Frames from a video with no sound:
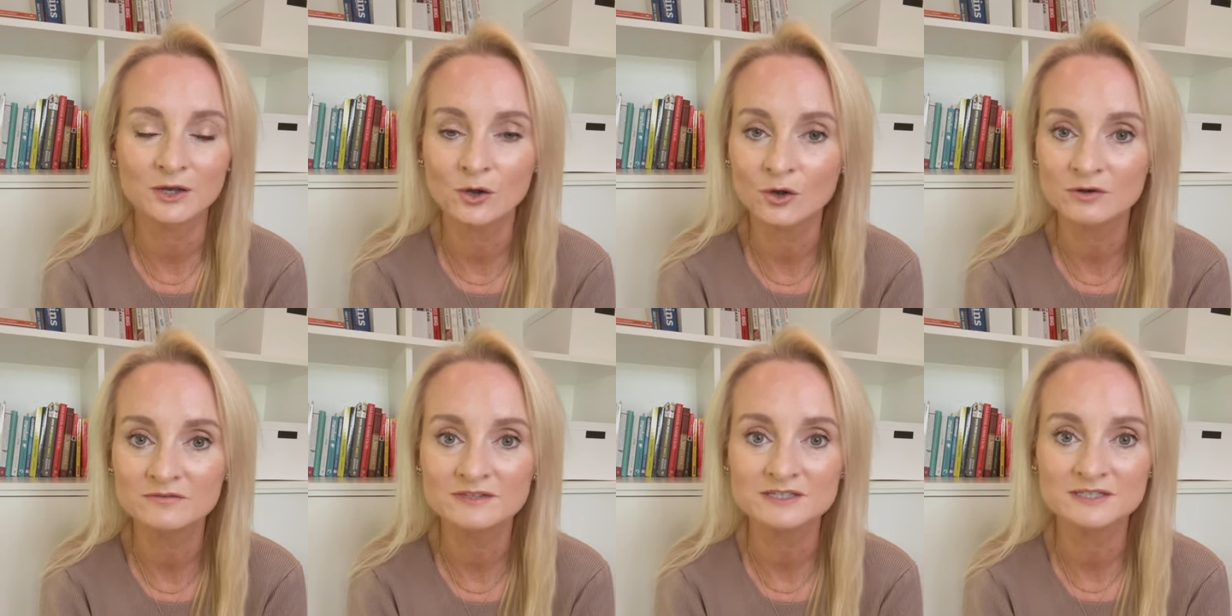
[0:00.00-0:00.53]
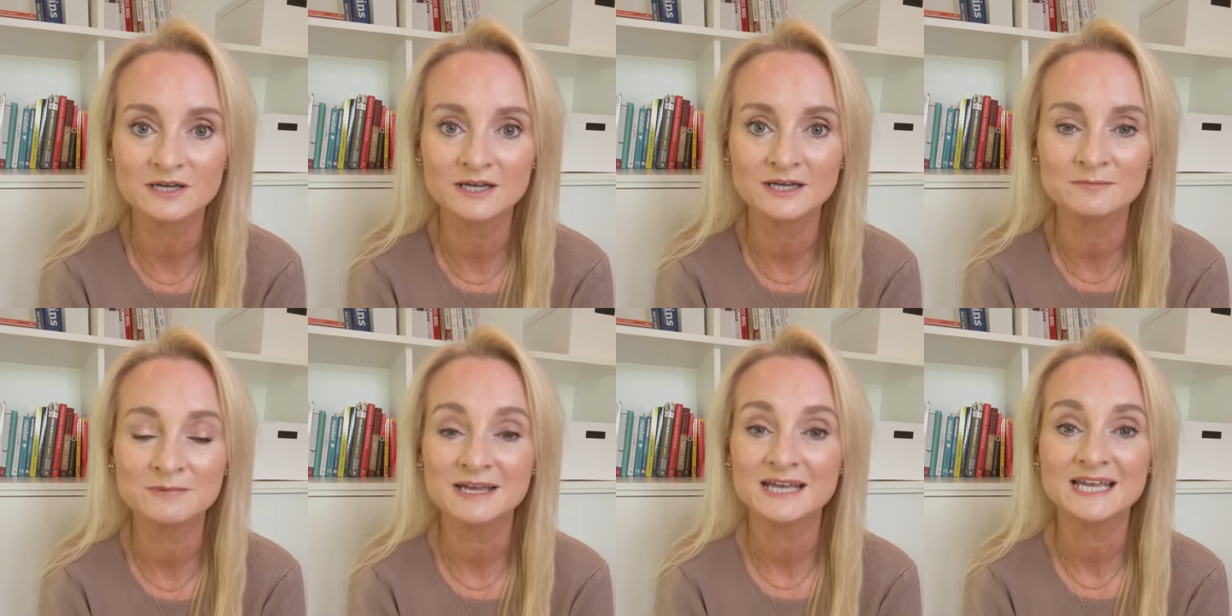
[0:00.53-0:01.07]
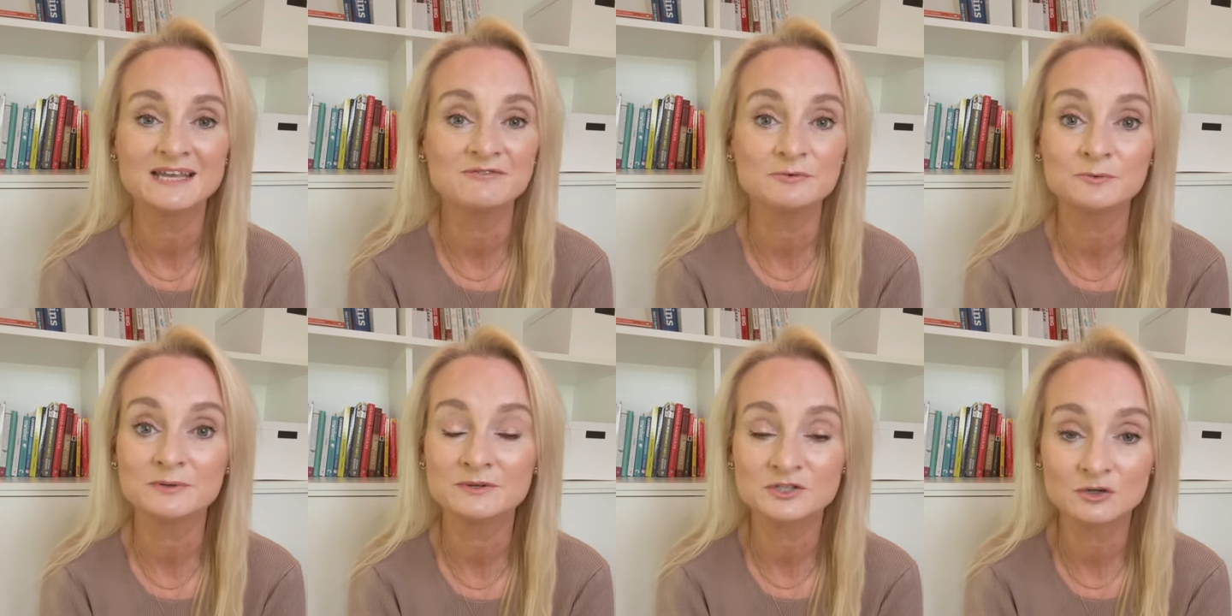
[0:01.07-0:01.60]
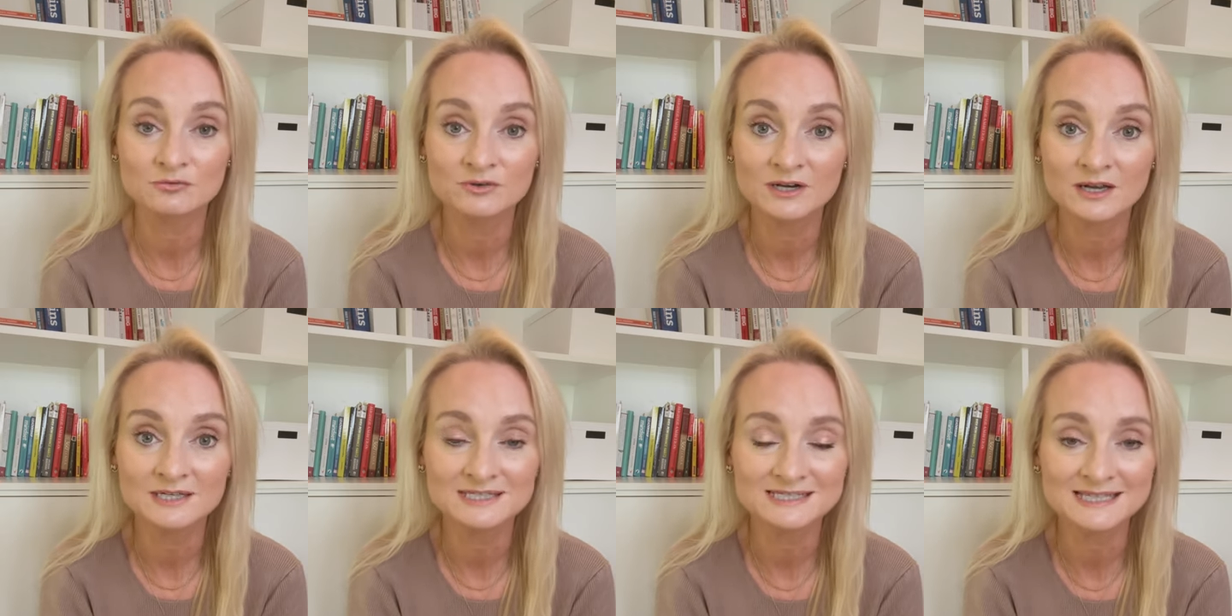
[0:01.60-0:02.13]
all of the time, even when you don't
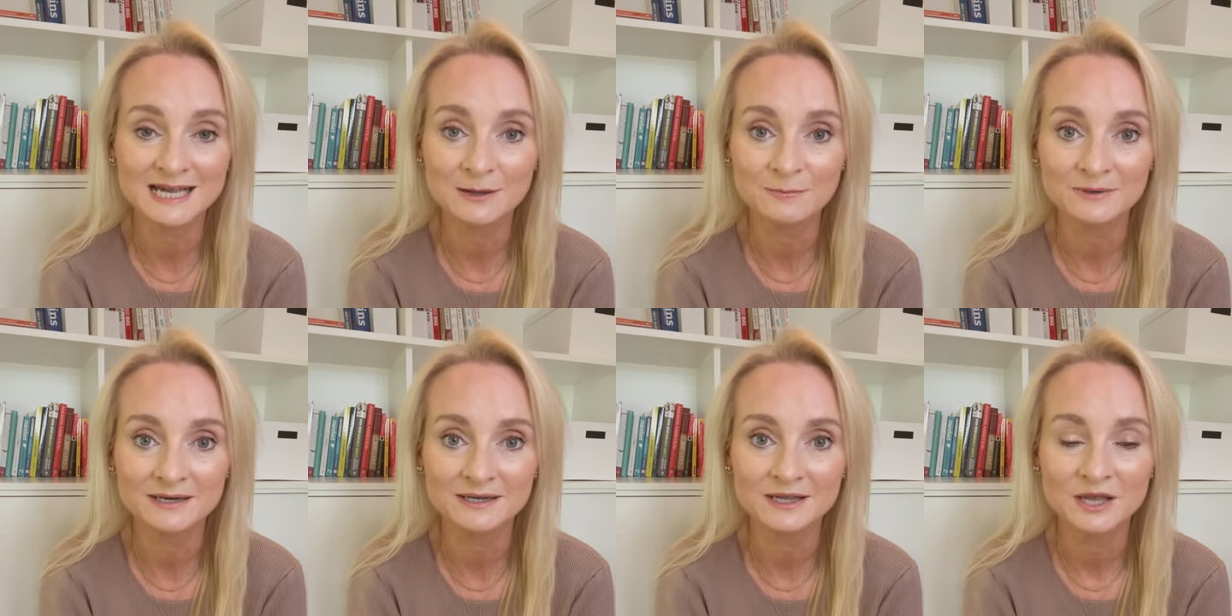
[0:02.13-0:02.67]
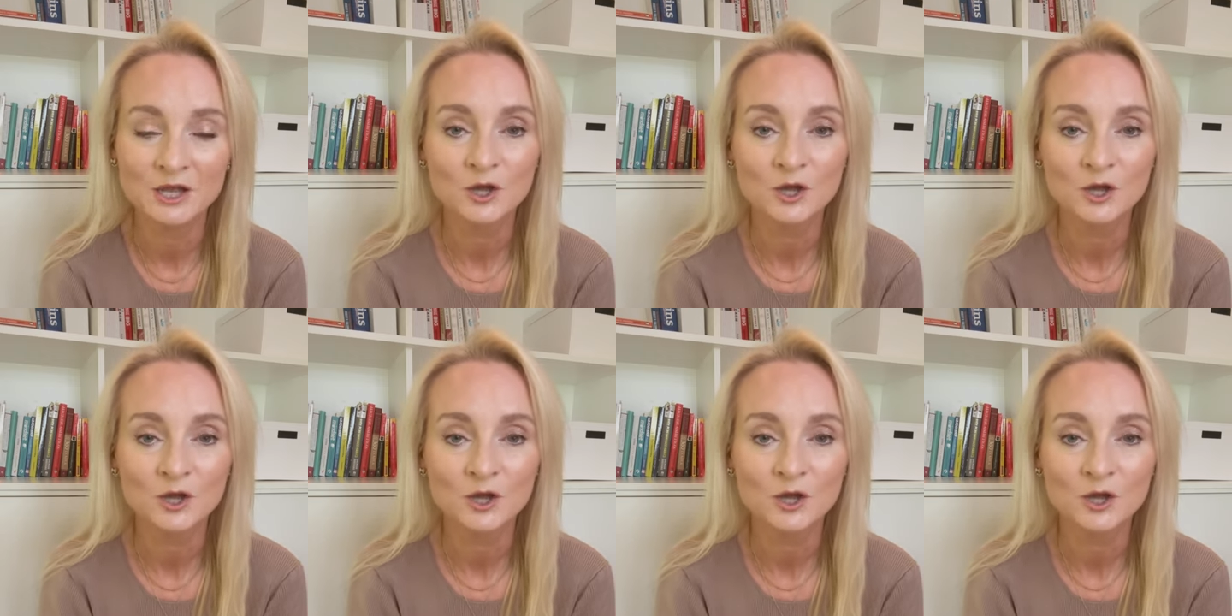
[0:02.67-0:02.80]
realize it's happening.